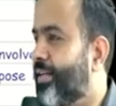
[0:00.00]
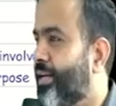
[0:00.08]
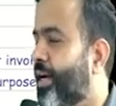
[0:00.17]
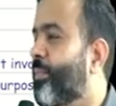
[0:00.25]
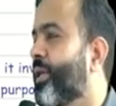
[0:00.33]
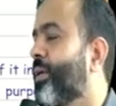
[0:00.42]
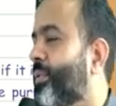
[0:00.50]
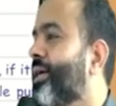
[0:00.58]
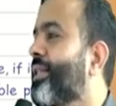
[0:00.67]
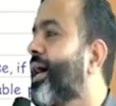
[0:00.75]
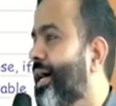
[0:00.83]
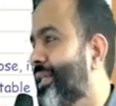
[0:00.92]
Matlab
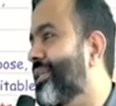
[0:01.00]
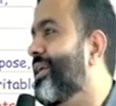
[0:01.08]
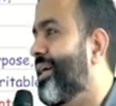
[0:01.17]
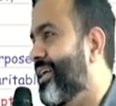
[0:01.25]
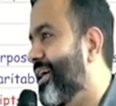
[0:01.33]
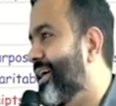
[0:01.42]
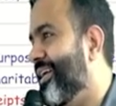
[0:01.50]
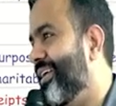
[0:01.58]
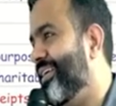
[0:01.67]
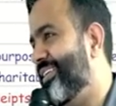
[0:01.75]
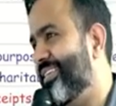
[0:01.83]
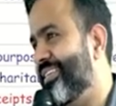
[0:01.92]
in the Andhra,
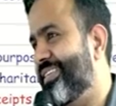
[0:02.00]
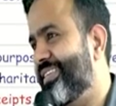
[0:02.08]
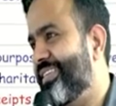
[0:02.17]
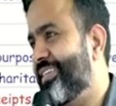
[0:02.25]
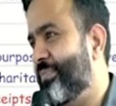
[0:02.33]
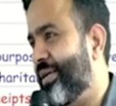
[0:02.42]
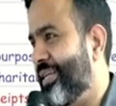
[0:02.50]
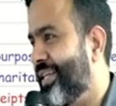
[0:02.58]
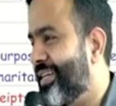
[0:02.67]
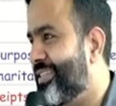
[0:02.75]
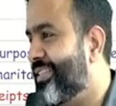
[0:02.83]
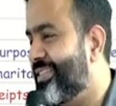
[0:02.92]
na? But
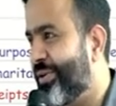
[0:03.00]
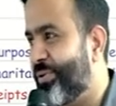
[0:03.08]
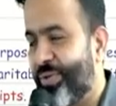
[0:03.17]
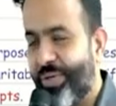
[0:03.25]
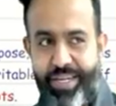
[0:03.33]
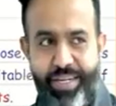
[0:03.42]
that's in south only,